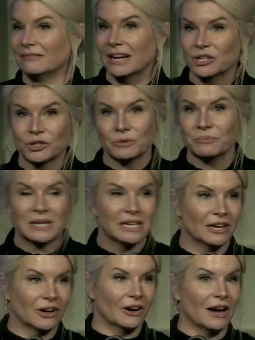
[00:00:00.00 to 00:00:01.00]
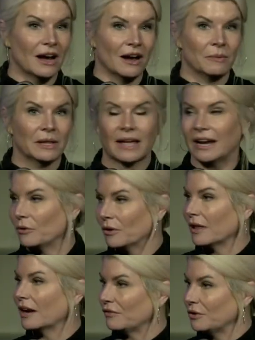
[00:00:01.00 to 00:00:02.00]
I shouldn't be here. I know a
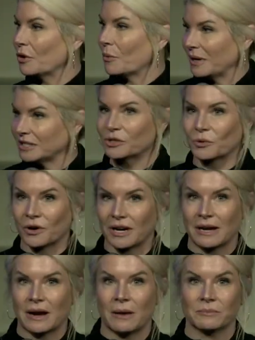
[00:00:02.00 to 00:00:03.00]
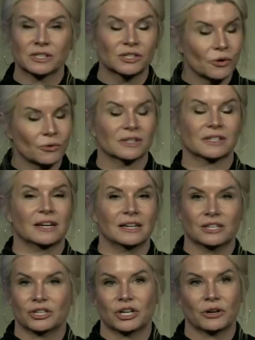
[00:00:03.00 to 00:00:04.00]
lot of you know my story. I'm so excited
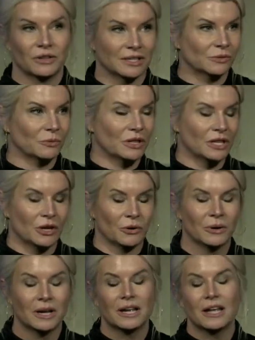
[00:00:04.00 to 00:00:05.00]
to share this with you.